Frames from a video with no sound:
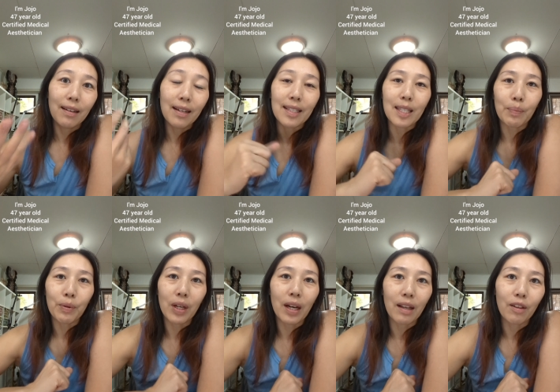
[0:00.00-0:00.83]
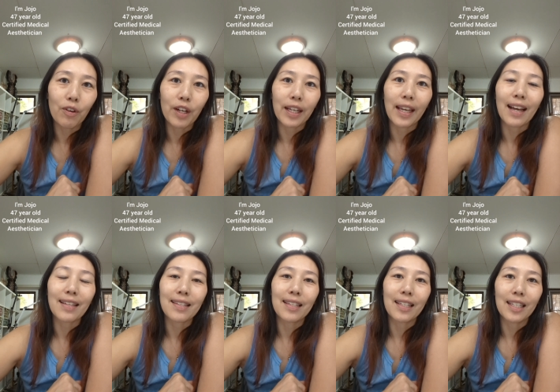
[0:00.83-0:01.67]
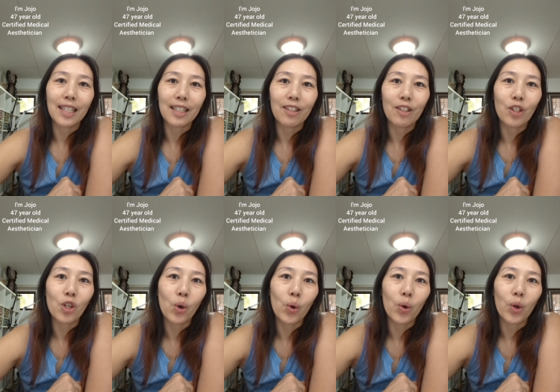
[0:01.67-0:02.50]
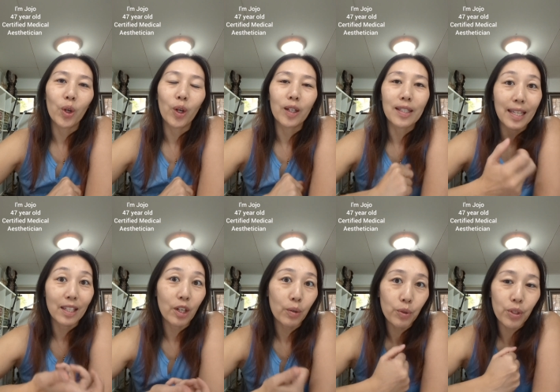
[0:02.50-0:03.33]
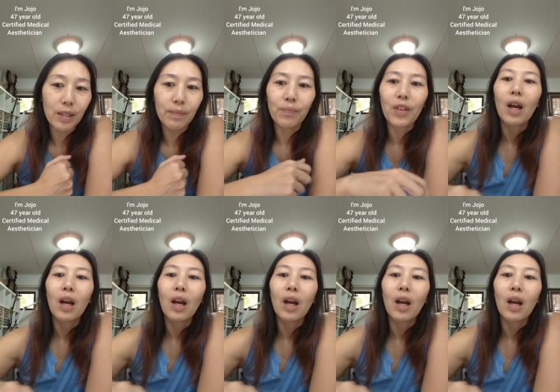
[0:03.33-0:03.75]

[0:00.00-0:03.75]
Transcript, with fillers: a separate hyaluronic acid in your skincare routine